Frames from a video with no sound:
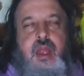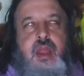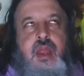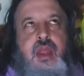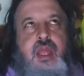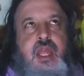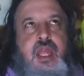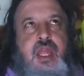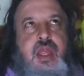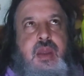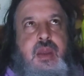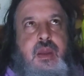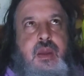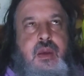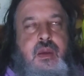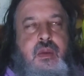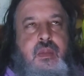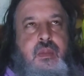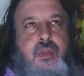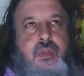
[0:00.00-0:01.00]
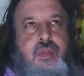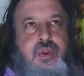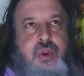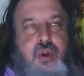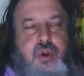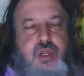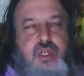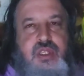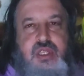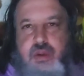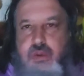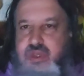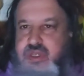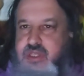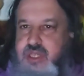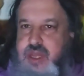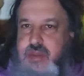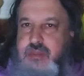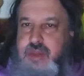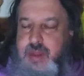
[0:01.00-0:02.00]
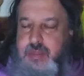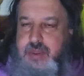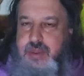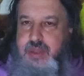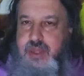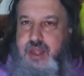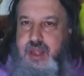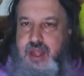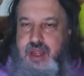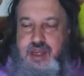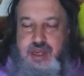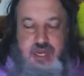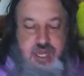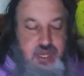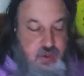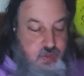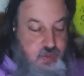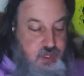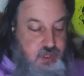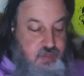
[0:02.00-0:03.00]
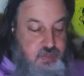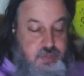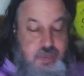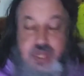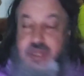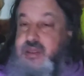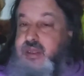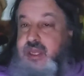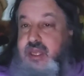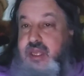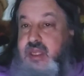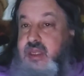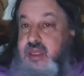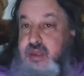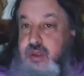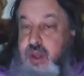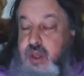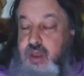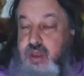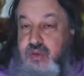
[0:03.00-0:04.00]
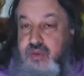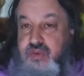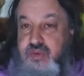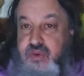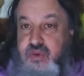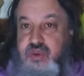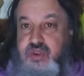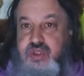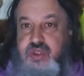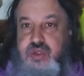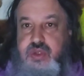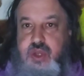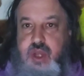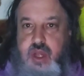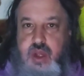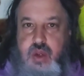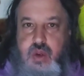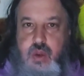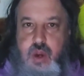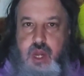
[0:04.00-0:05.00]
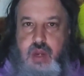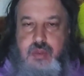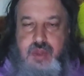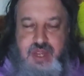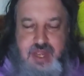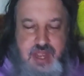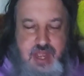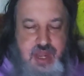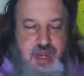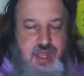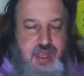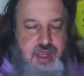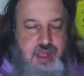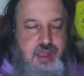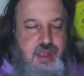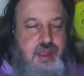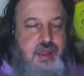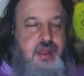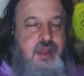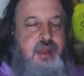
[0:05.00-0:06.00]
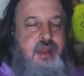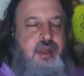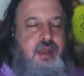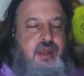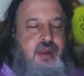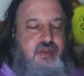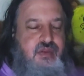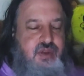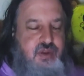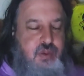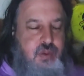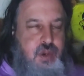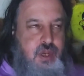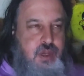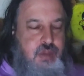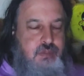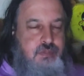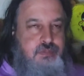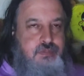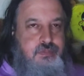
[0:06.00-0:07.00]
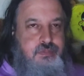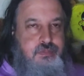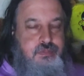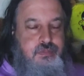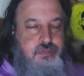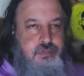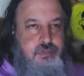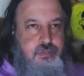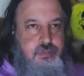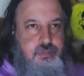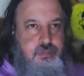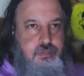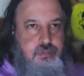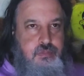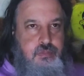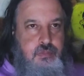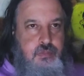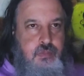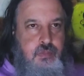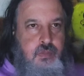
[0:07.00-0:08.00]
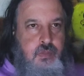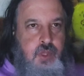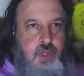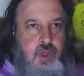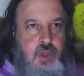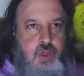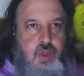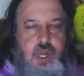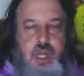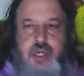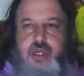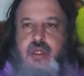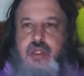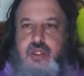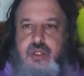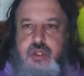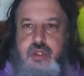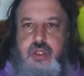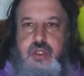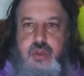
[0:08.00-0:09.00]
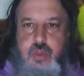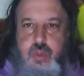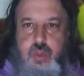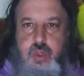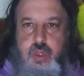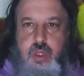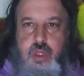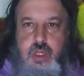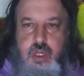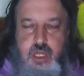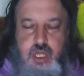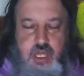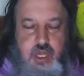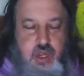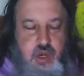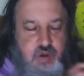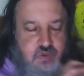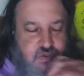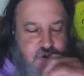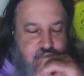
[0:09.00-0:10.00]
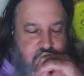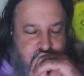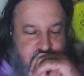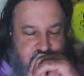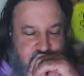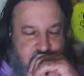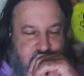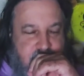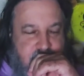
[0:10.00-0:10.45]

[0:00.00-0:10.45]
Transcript: The approach that was done by Planck, and he was basically, I guess call the first uh, quantum mechanic, if you will, who understood the world, the universe,